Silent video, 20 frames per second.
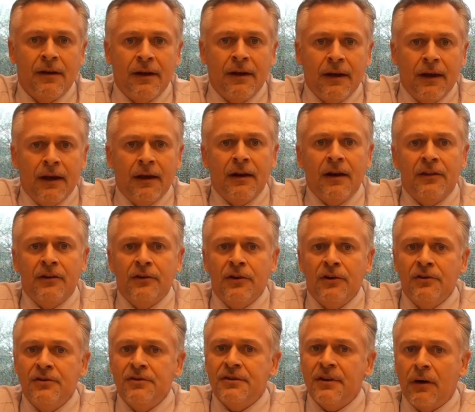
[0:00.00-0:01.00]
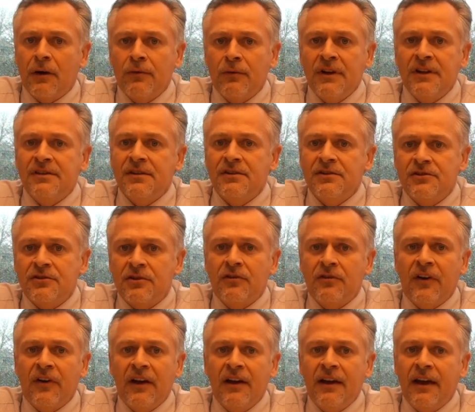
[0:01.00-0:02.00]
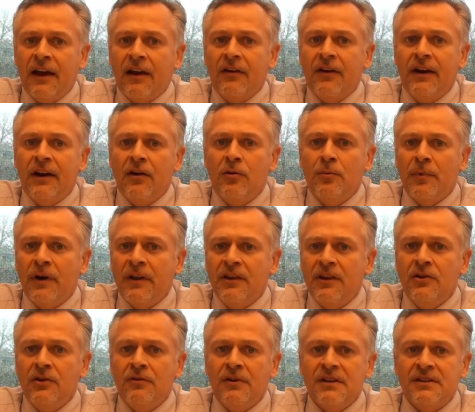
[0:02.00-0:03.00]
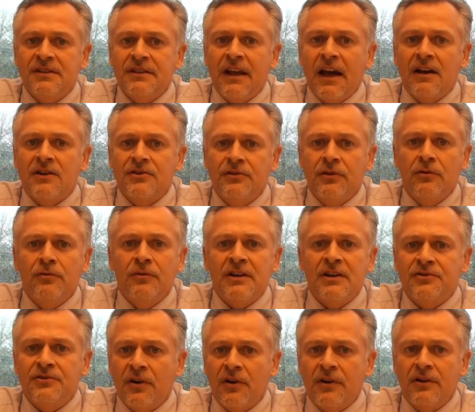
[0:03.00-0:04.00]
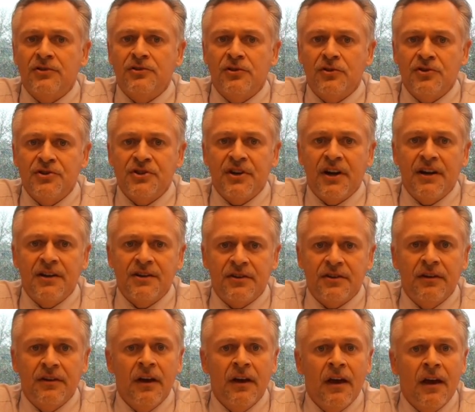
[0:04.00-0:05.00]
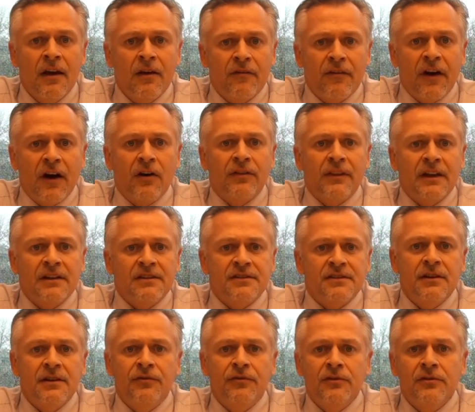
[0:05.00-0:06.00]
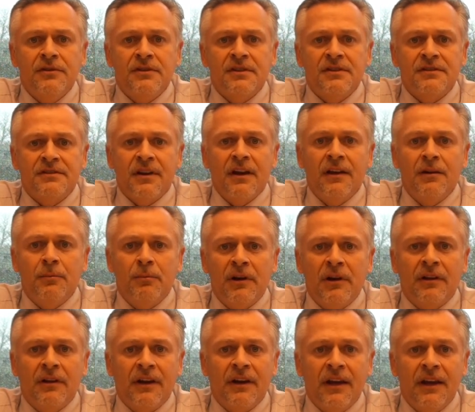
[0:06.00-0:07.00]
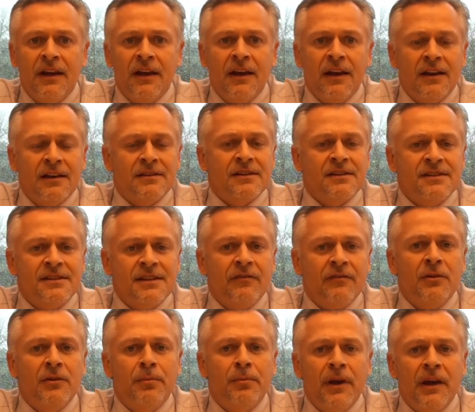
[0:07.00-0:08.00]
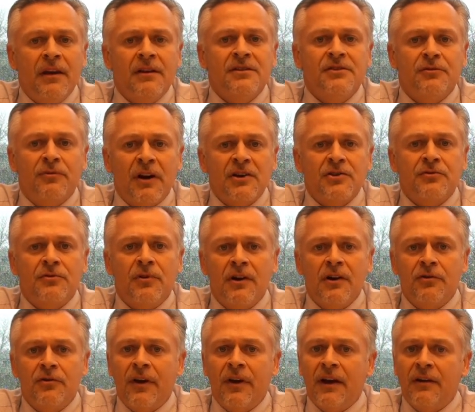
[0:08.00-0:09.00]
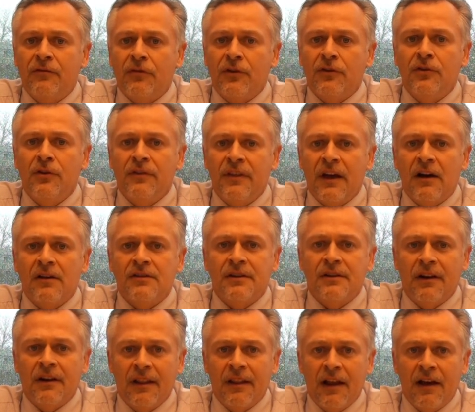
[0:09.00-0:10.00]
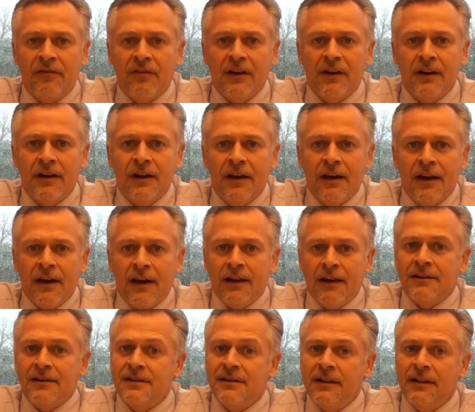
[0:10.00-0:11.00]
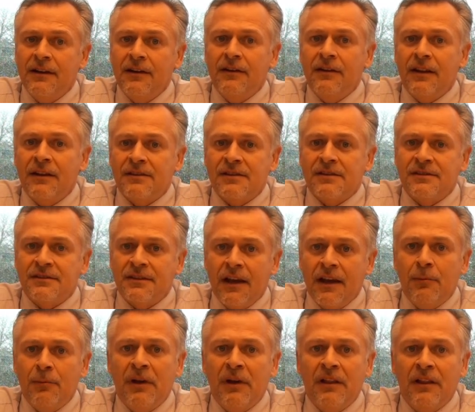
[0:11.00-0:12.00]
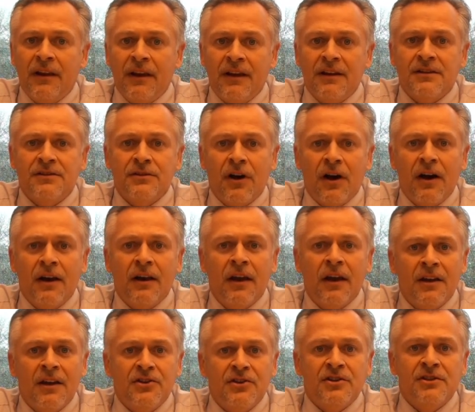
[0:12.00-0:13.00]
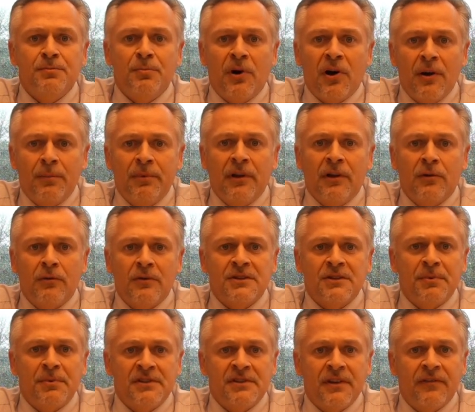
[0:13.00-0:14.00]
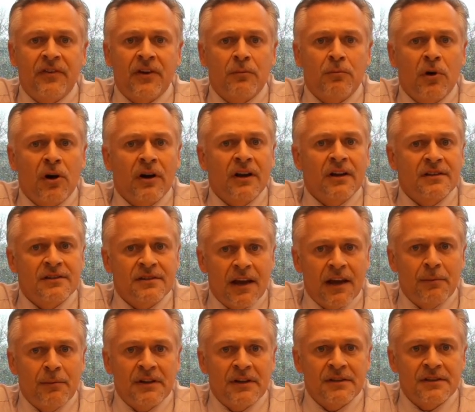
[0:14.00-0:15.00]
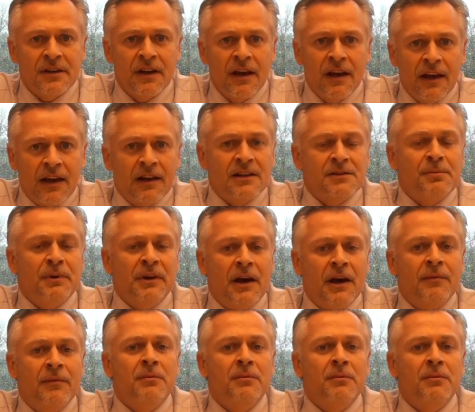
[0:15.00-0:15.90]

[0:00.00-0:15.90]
In other news, a recent survey carried out by the U.S. National Restaurant Association found that seafood sustainability is the 7th biggest restaurant trend for 2011. It is clear that sustainability is not just popular with specific market segments, it is becoming